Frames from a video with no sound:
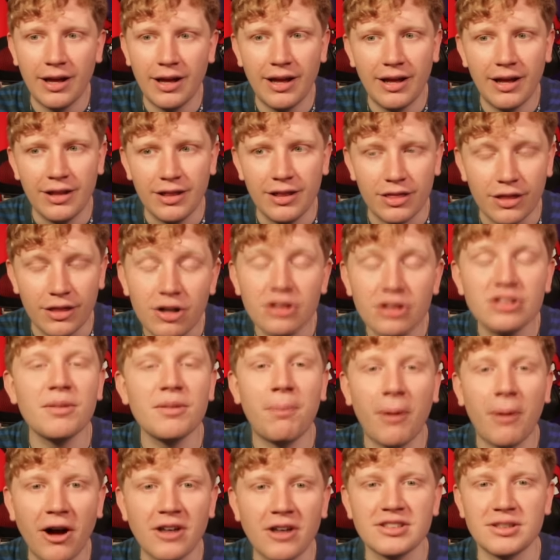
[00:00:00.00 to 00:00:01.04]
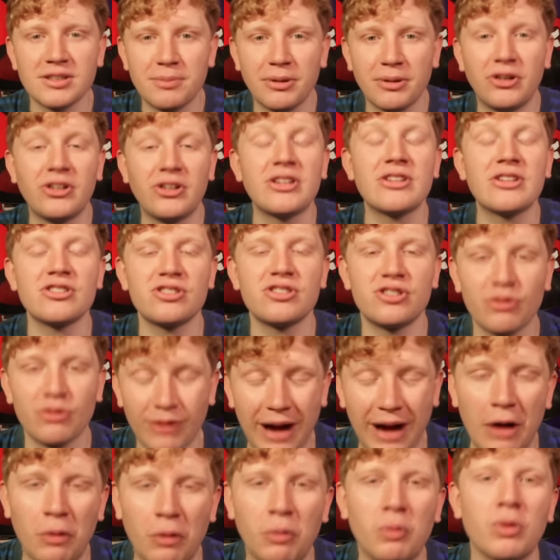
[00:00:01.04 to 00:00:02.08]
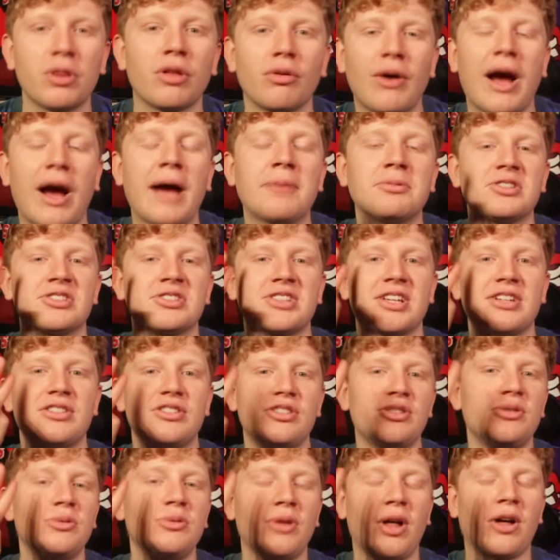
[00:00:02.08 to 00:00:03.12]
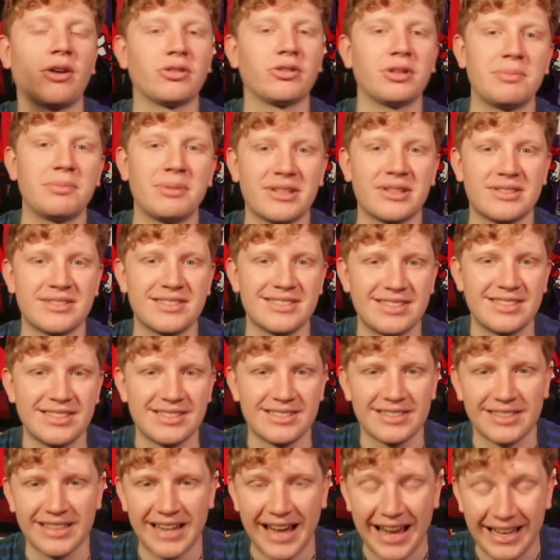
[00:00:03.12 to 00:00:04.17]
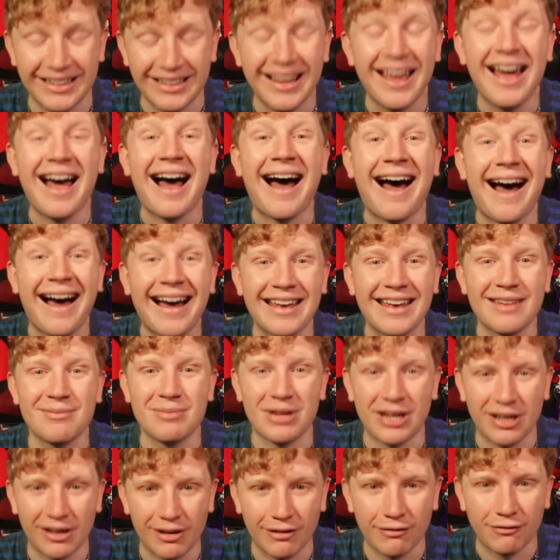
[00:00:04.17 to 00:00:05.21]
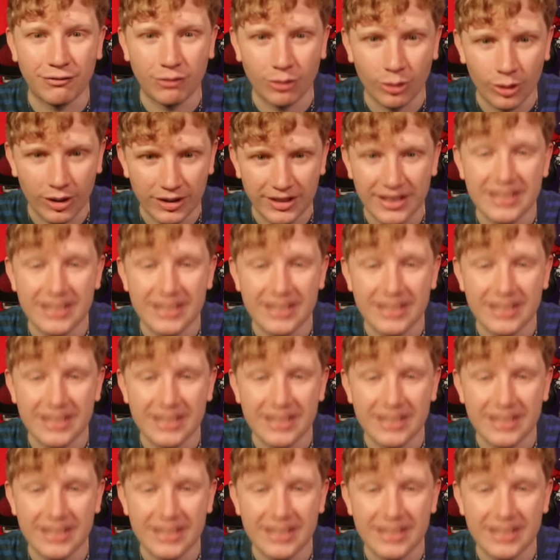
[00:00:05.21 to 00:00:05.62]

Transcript: there's a possibility, there's a route where the Raptors get two lottery picks this season, and I am here for it.